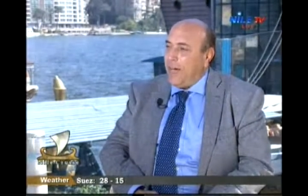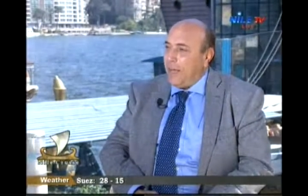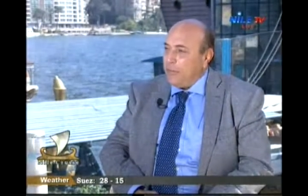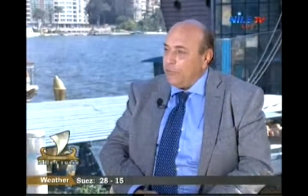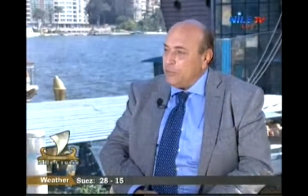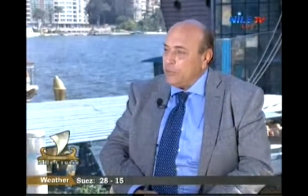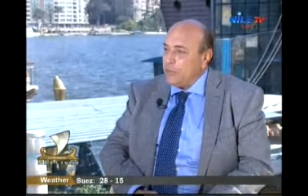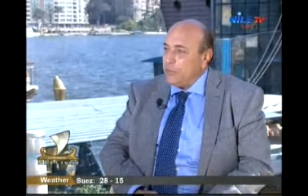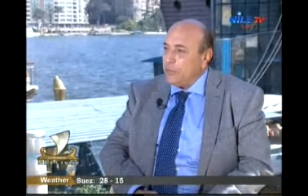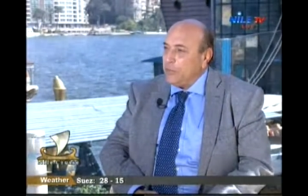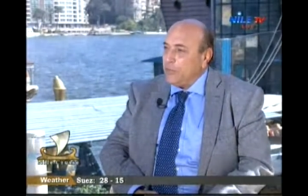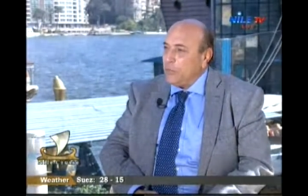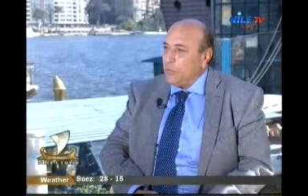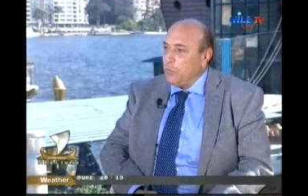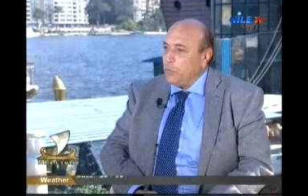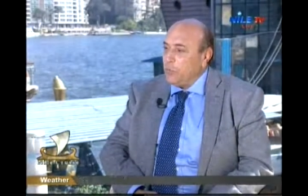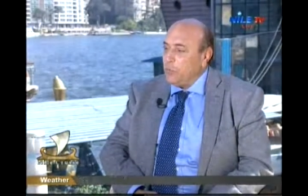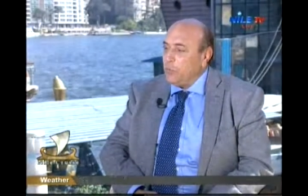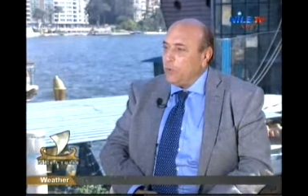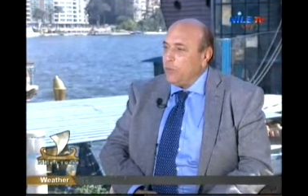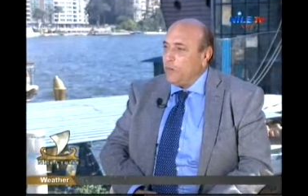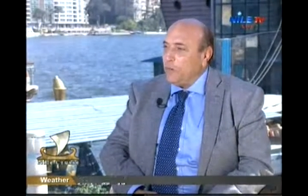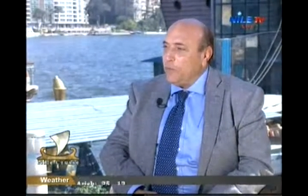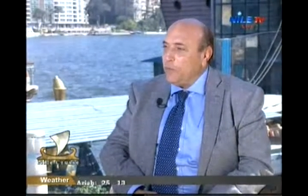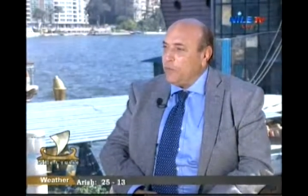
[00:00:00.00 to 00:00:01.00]
after the
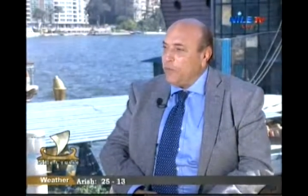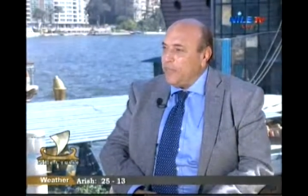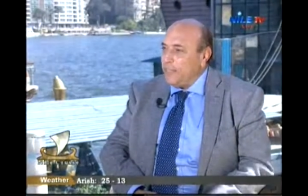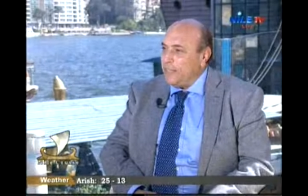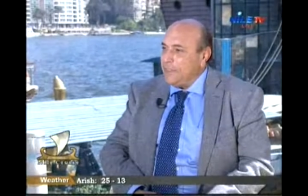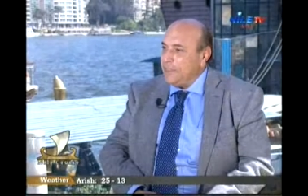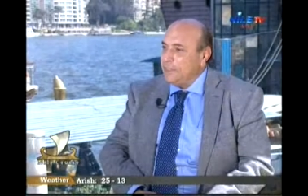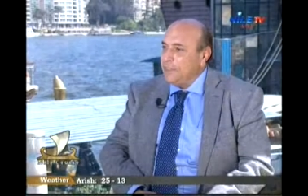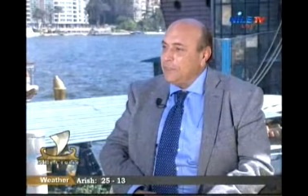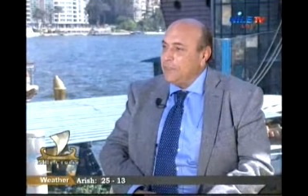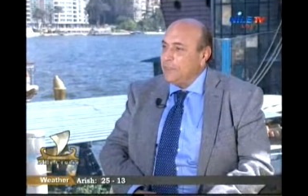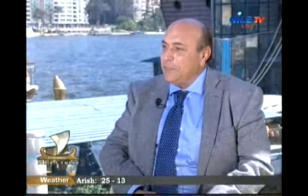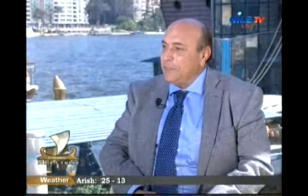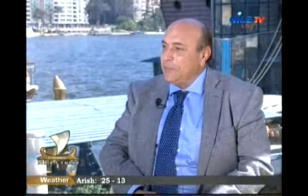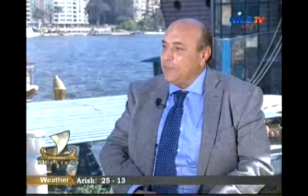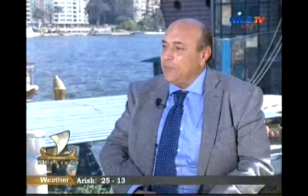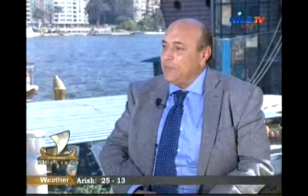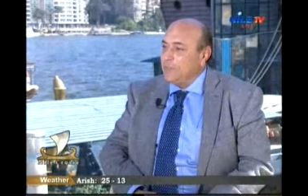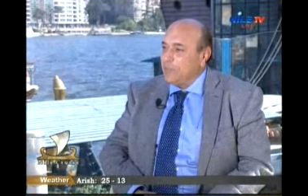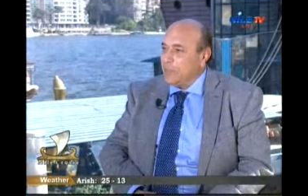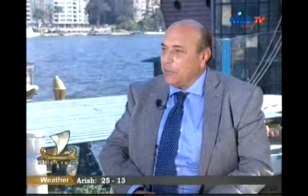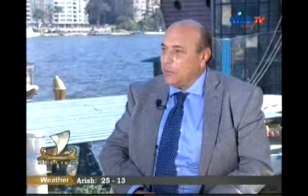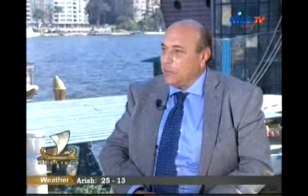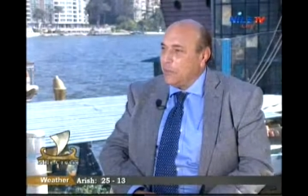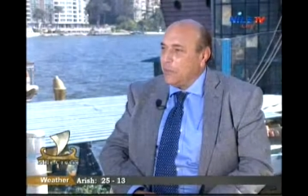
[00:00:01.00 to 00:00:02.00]
war of
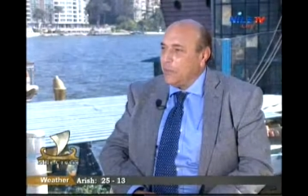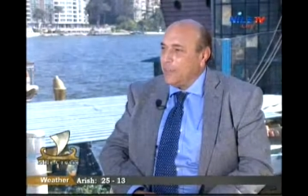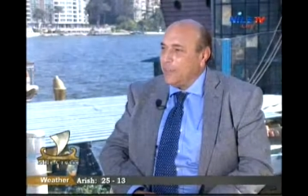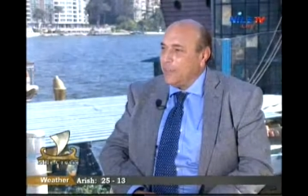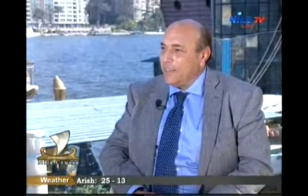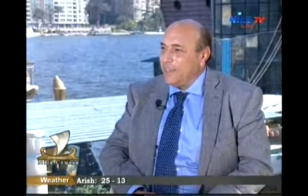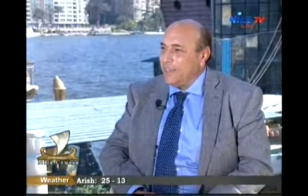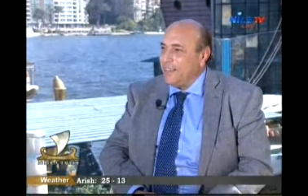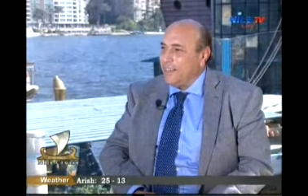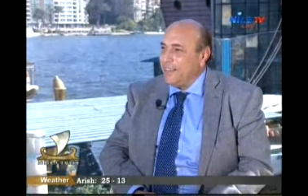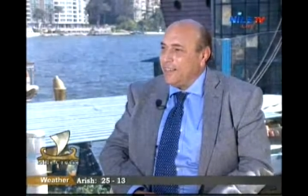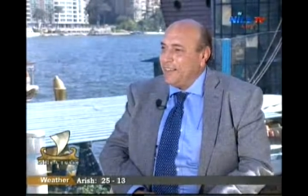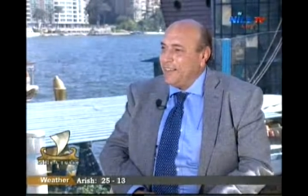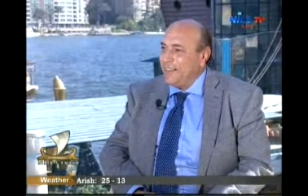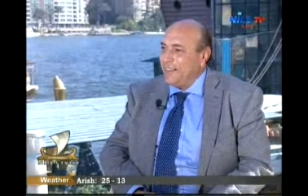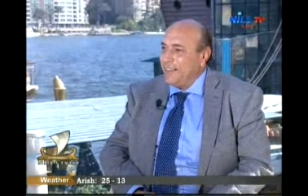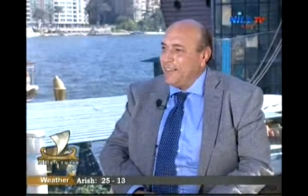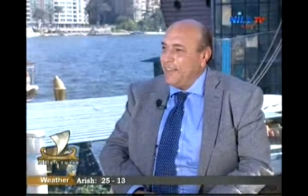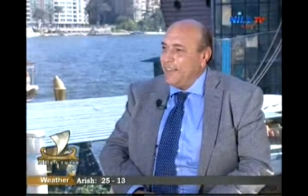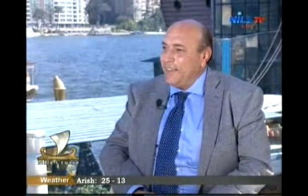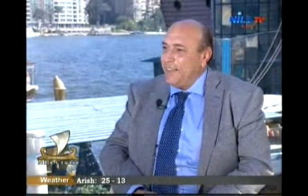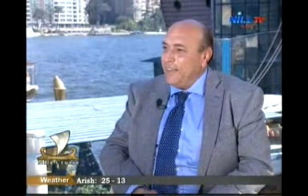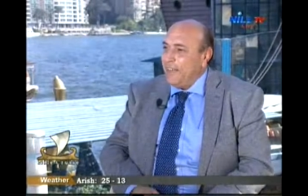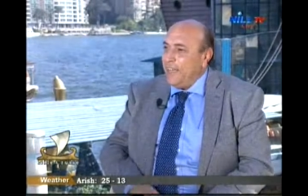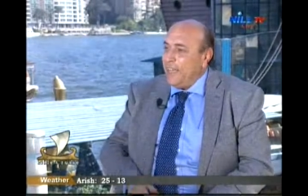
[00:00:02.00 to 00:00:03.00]
1973.
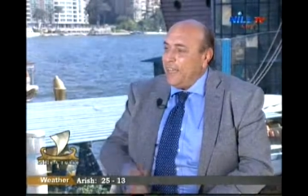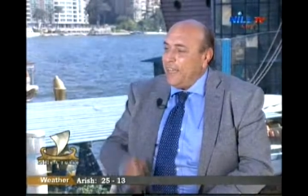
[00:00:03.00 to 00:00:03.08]
Yes.